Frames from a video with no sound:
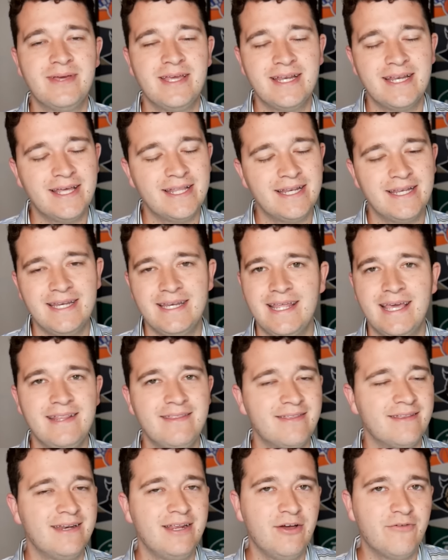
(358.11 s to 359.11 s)
I mean,
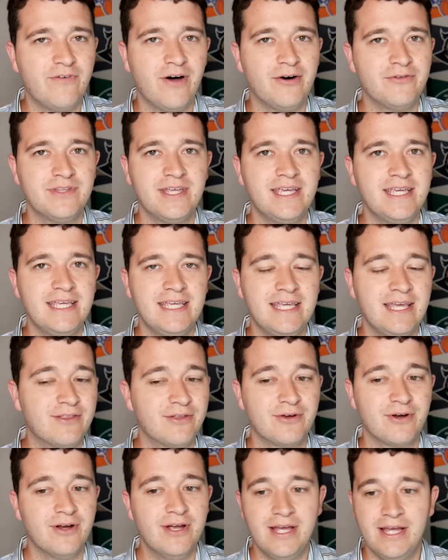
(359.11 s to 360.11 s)
Nathan Eovaldi
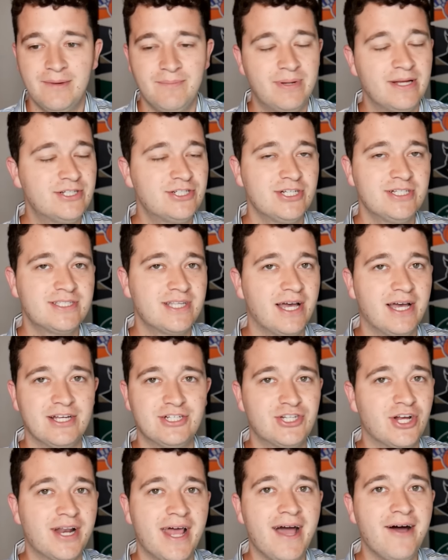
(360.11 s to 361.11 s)
either pitches
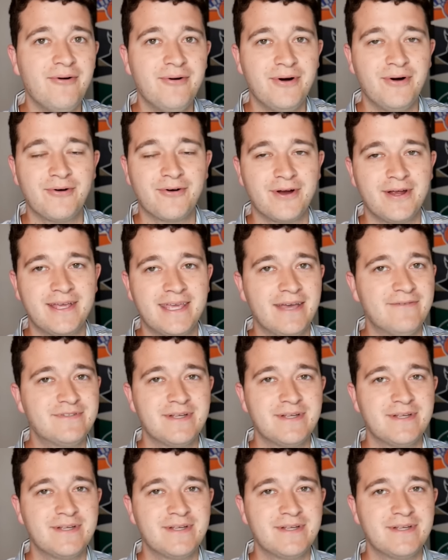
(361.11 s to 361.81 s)
a shutout or he